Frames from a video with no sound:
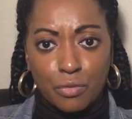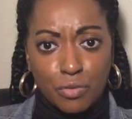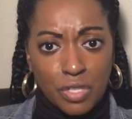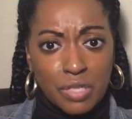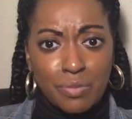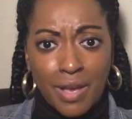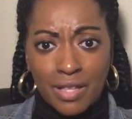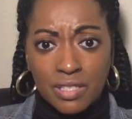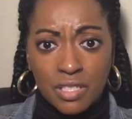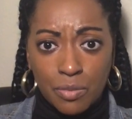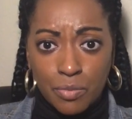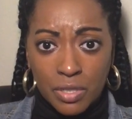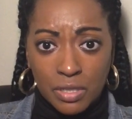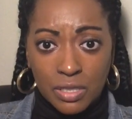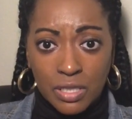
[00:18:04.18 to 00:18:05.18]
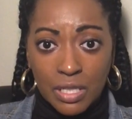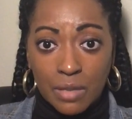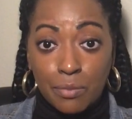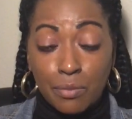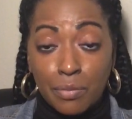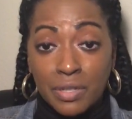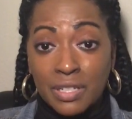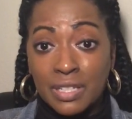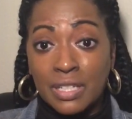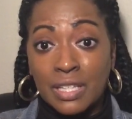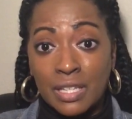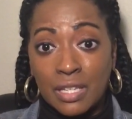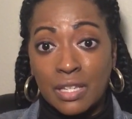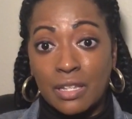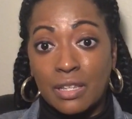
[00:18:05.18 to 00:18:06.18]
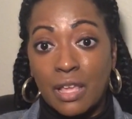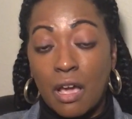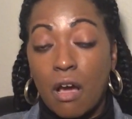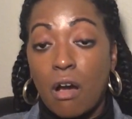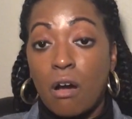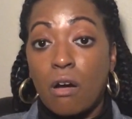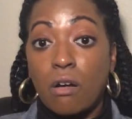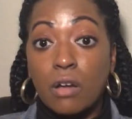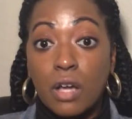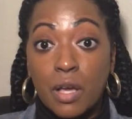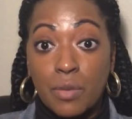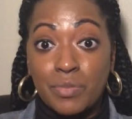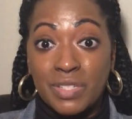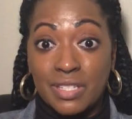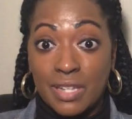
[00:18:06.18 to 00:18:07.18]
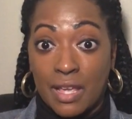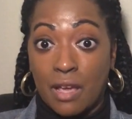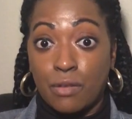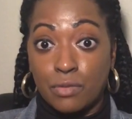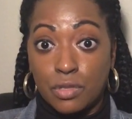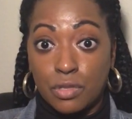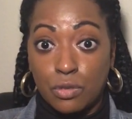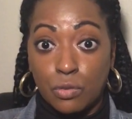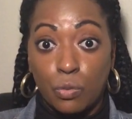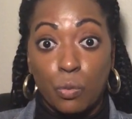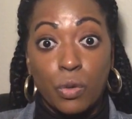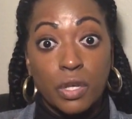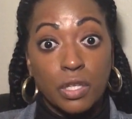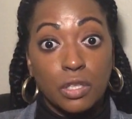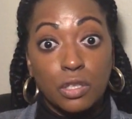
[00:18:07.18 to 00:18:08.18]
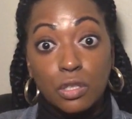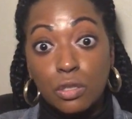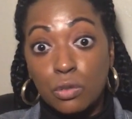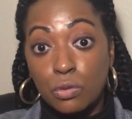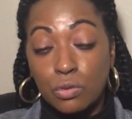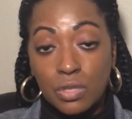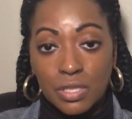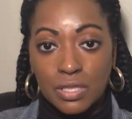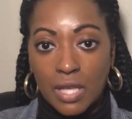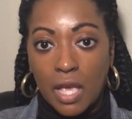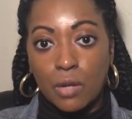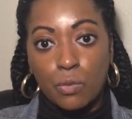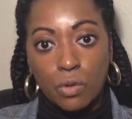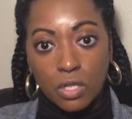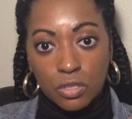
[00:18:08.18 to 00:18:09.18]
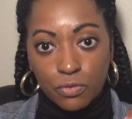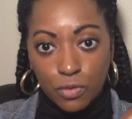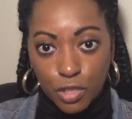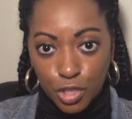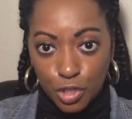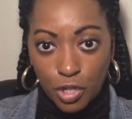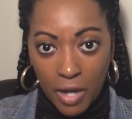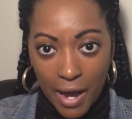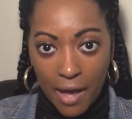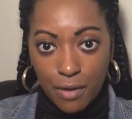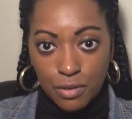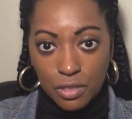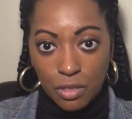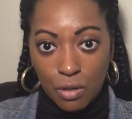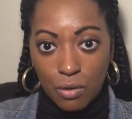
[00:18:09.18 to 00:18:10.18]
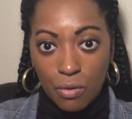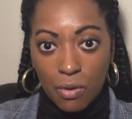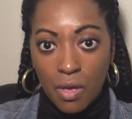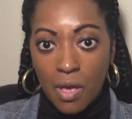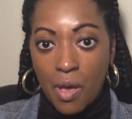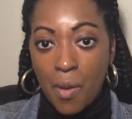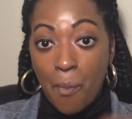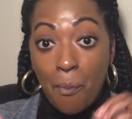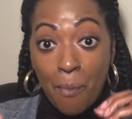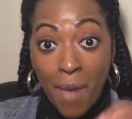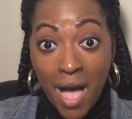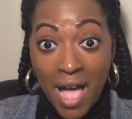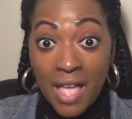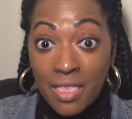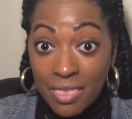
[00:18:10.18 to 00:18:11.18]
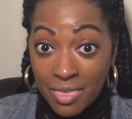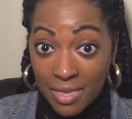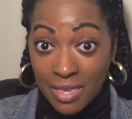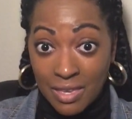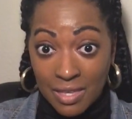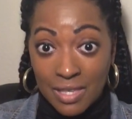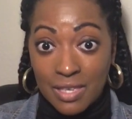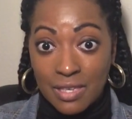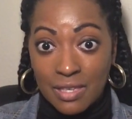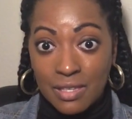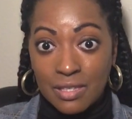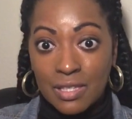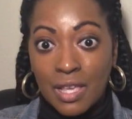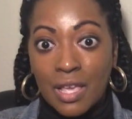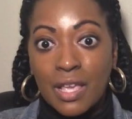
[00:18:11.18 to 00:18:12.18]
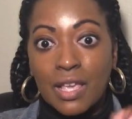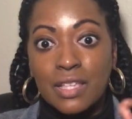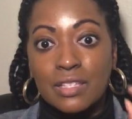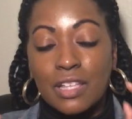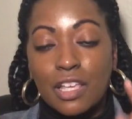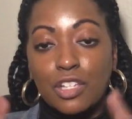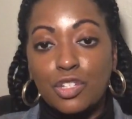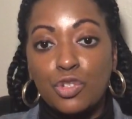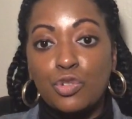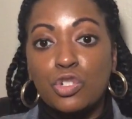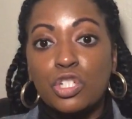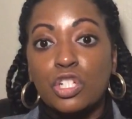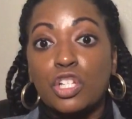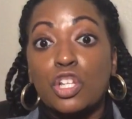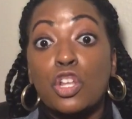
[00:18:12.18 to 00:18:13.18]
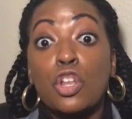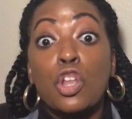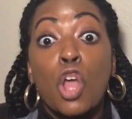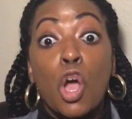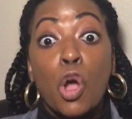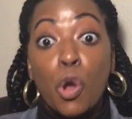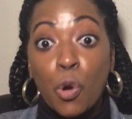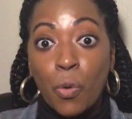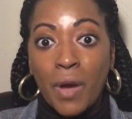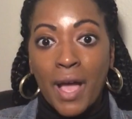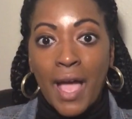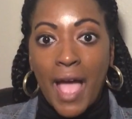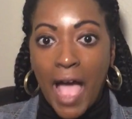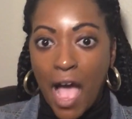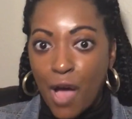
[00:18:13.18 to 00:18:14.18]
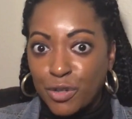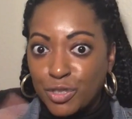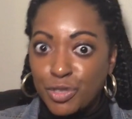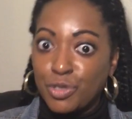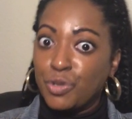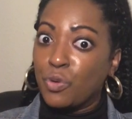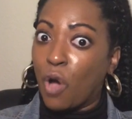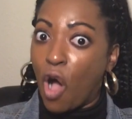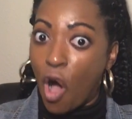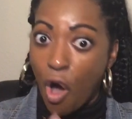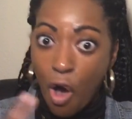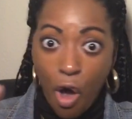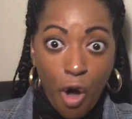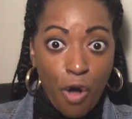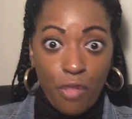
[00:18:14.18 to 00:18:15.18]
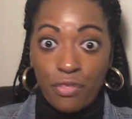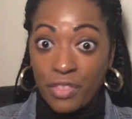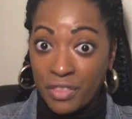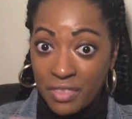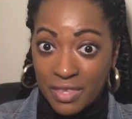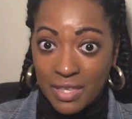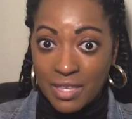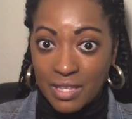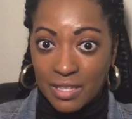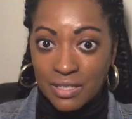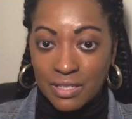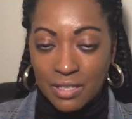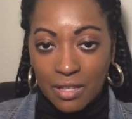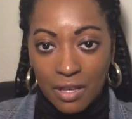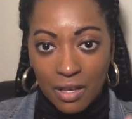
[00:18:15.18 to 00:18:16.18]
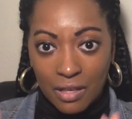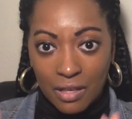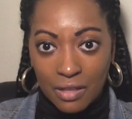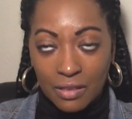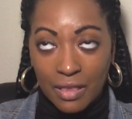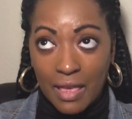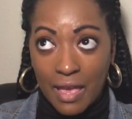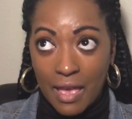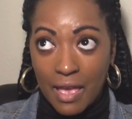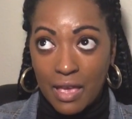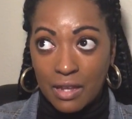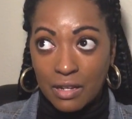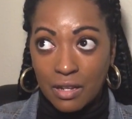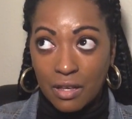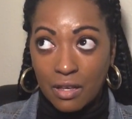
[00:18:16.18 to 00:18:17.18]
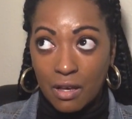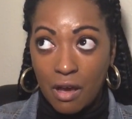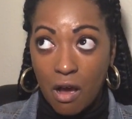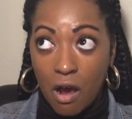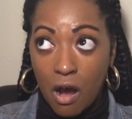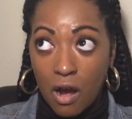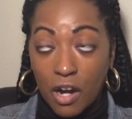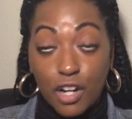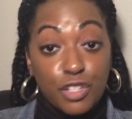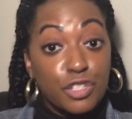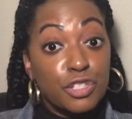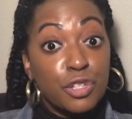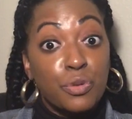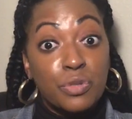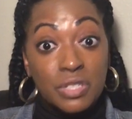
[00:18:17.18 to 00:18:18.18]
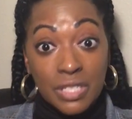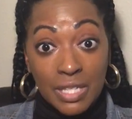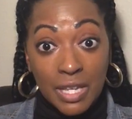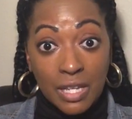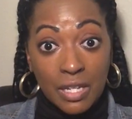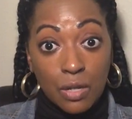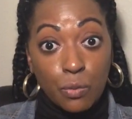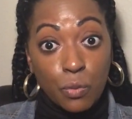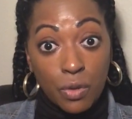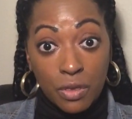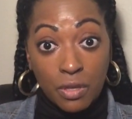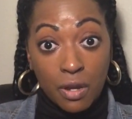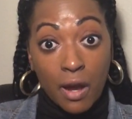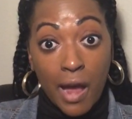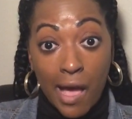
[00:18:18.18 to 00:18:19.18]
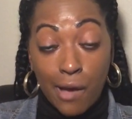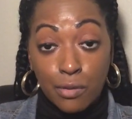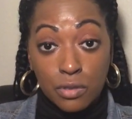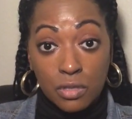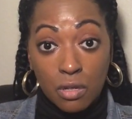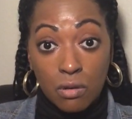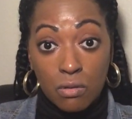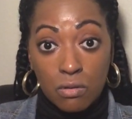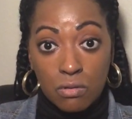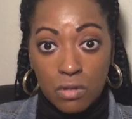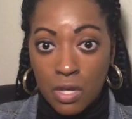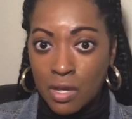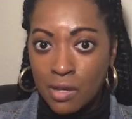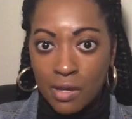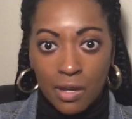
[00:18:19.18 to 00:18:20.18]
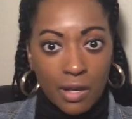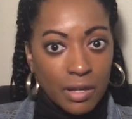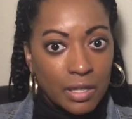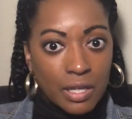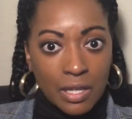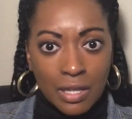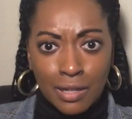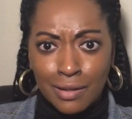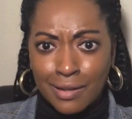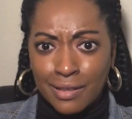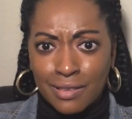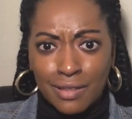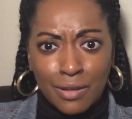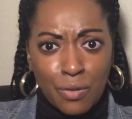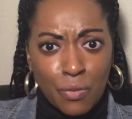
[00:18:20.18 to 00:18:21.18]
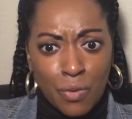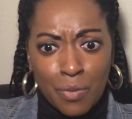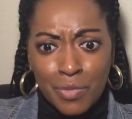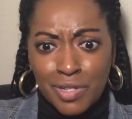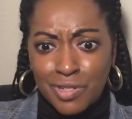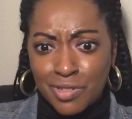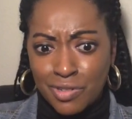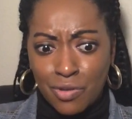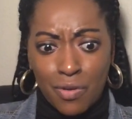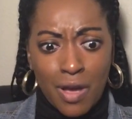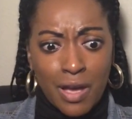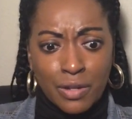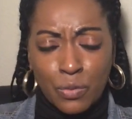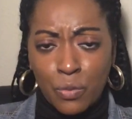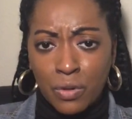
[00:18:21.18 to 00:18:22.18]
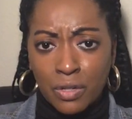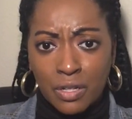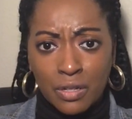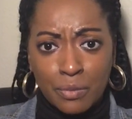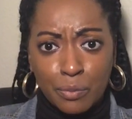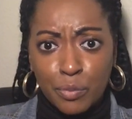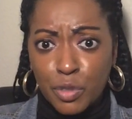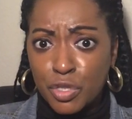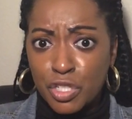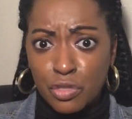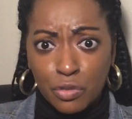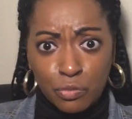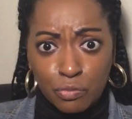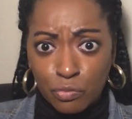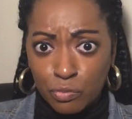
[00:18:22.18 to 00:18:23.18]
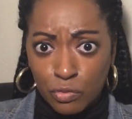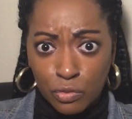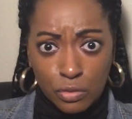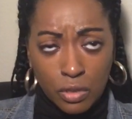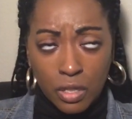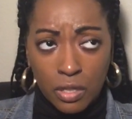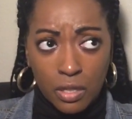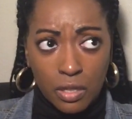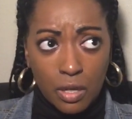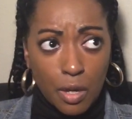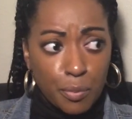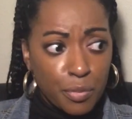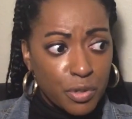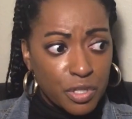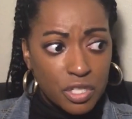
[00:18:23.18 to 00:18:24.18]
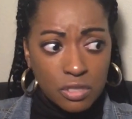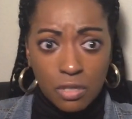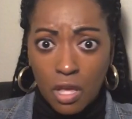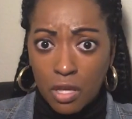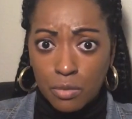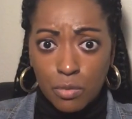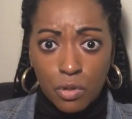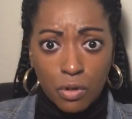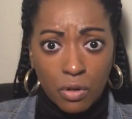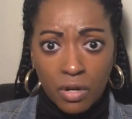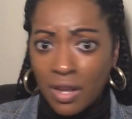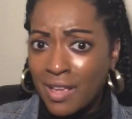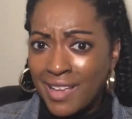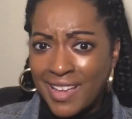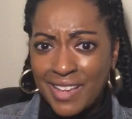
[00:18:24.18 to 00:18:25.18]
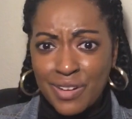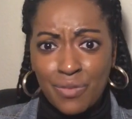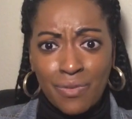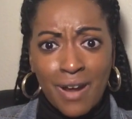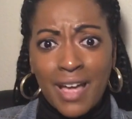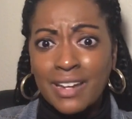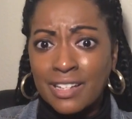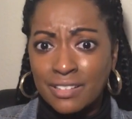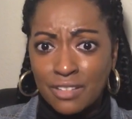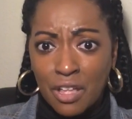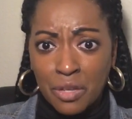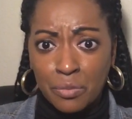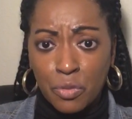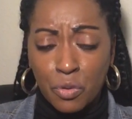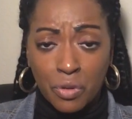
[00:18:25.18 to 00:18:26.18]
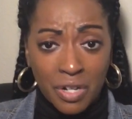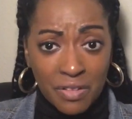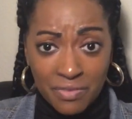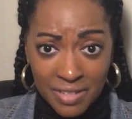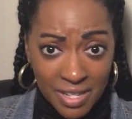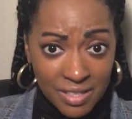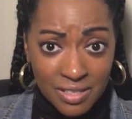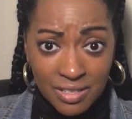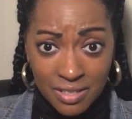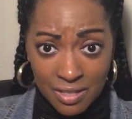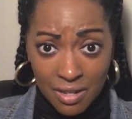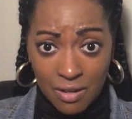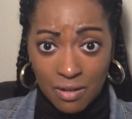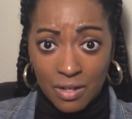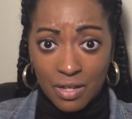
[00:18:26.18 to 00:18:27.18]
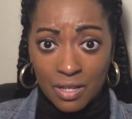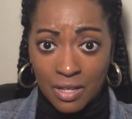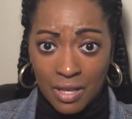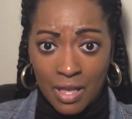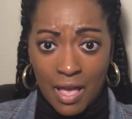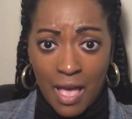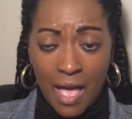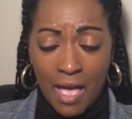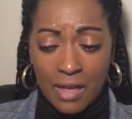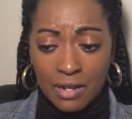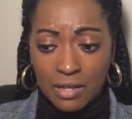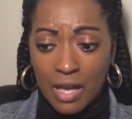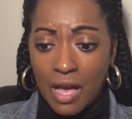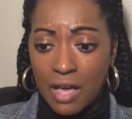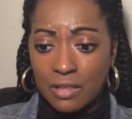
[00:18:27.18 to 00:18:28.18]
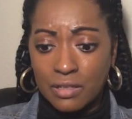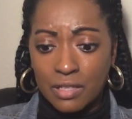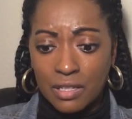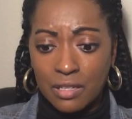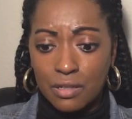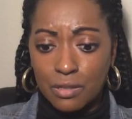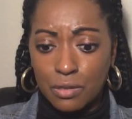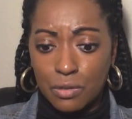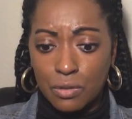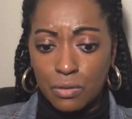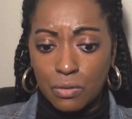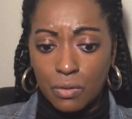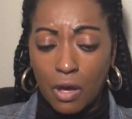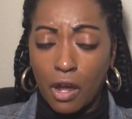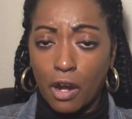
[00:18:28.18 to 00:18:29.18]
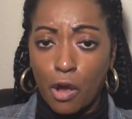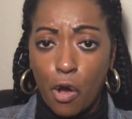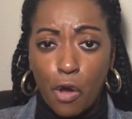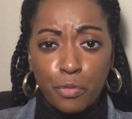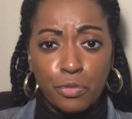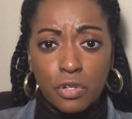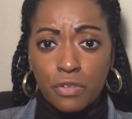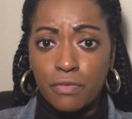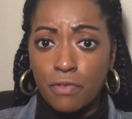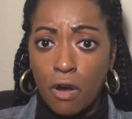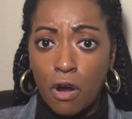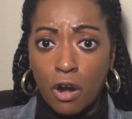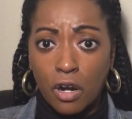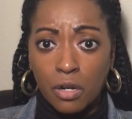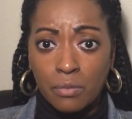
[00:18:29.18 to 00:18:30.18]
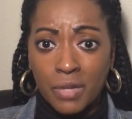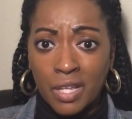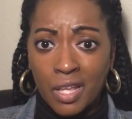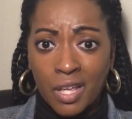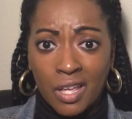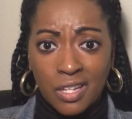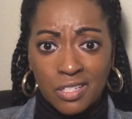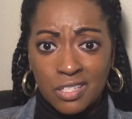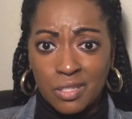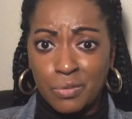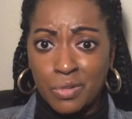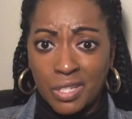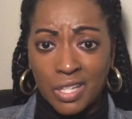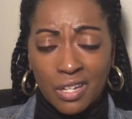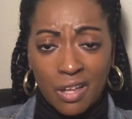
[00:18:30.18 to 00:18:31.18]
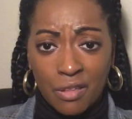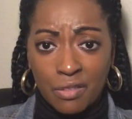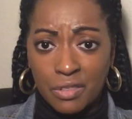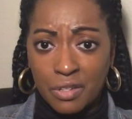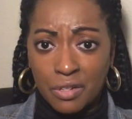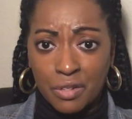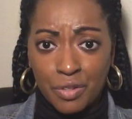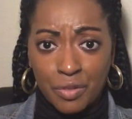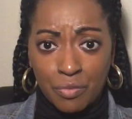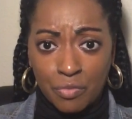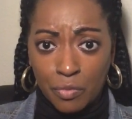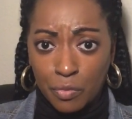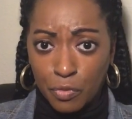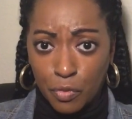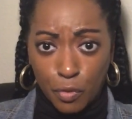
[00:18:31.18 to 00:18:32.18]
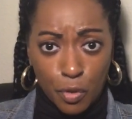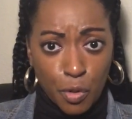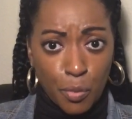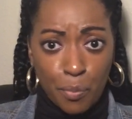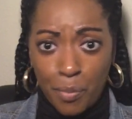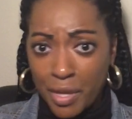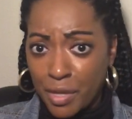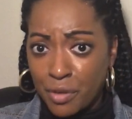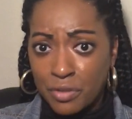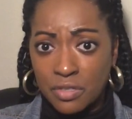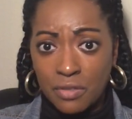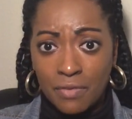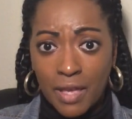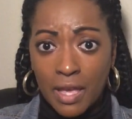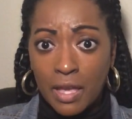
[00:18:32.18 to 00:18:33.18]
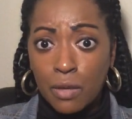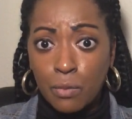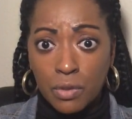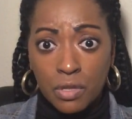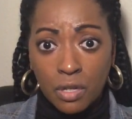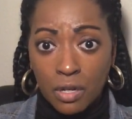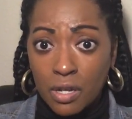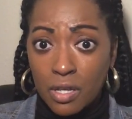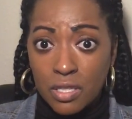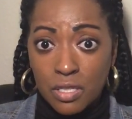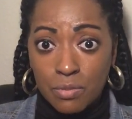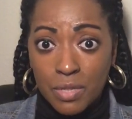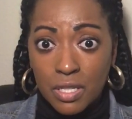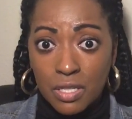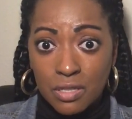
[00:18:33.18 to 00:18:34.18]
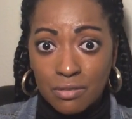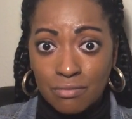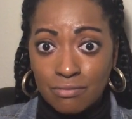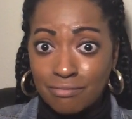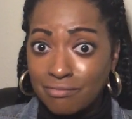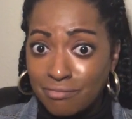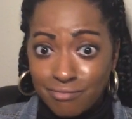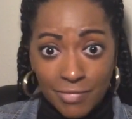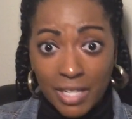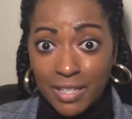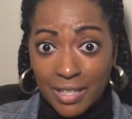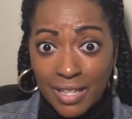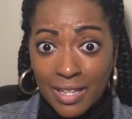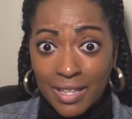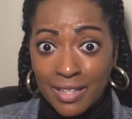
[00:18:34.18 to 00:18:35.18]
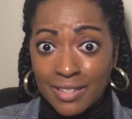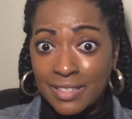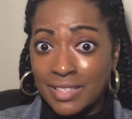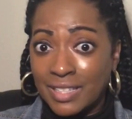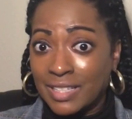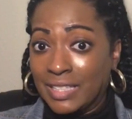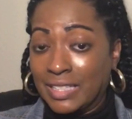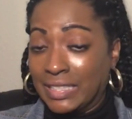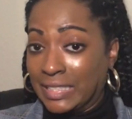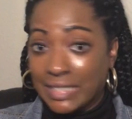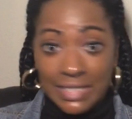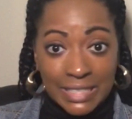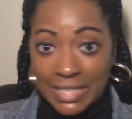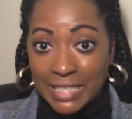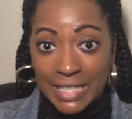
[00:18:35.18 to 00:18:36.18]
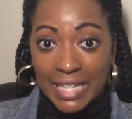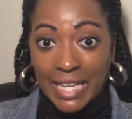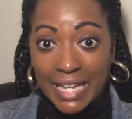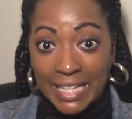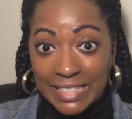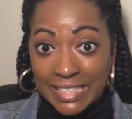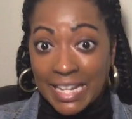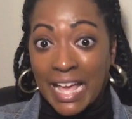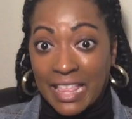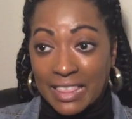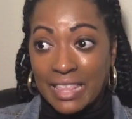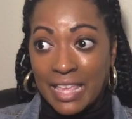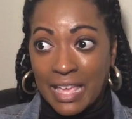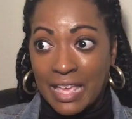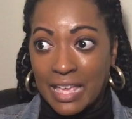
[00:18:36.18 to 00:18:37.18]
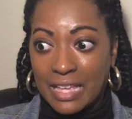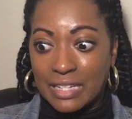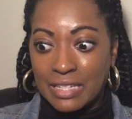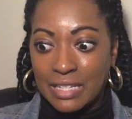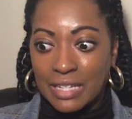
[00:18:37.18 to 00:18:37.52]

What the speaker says: responsibility. But again, that all comes down to what you decide works for your household. My thing is that you should know how to do all the things that are associated with your household. Again, I think a woman should know how to work a push lawnmower and a riding lawnmower if necessary. Had a colleague who owned a farm, and she would get out there and throw bales of hay with her husband. Again, it's not that